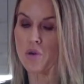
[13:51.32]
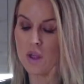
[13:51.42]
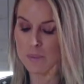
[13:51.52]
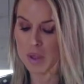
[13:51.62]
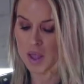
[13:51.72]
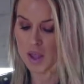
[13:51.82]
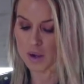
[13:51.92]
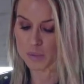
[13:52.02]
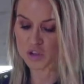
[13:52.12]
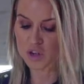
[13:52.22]
cream here,
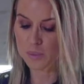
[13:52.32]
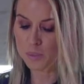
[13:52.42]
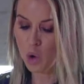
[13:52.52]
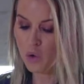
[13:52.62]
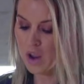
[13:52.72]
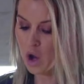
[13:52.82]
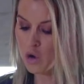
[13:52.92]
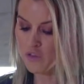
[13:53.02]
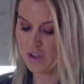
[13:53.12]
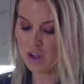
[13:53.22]
and I'm just going to pour it
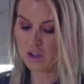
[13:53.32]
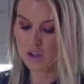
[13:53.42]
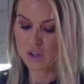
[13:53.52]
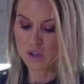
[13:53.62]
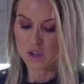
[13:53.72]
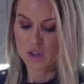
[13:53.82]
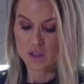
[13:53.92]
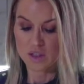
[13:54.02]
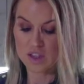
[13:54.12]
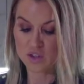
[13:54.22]
over
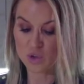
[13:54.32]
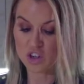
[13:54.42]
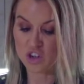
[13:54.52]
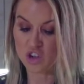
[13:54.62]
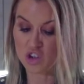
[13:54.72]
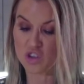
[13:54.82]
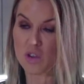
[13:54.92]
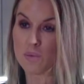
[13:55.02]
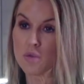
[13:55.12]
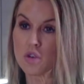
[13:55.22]
this, which is just
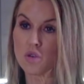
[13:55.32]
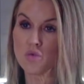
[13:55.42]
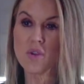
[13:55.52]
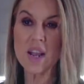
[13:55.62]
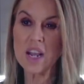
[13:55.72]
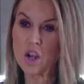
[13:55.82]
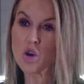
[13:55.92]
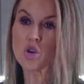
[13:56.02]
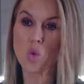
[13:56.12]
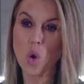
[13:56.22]
some really
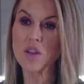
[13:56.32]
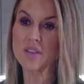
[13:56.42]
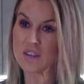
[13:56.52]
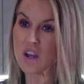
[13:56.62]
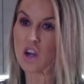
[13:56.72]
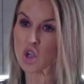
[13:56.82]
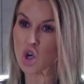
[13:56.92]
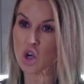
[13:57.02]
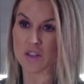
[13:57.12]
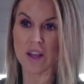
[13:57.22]
good quality dark
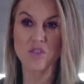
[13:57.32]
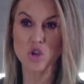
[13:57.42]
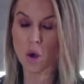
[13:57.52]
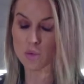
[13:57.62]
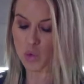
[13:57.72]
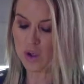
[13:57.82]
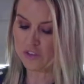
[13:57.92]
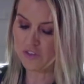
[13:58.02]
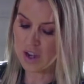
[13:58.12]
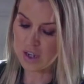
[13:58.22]
chocolate that I've chopped
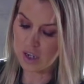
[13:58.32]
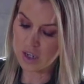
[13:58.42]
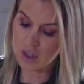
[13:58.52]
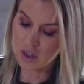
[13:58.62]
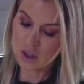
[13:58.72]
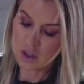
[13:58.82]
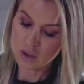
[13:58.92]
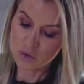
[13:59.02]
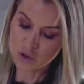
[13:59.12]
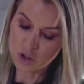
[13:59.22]
quite finely.
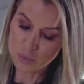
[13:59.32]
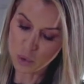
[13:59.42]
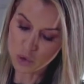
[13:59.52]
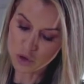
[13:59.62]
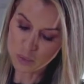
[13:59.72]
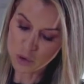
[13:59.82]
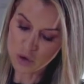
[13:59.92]
So I'm just going to pour the double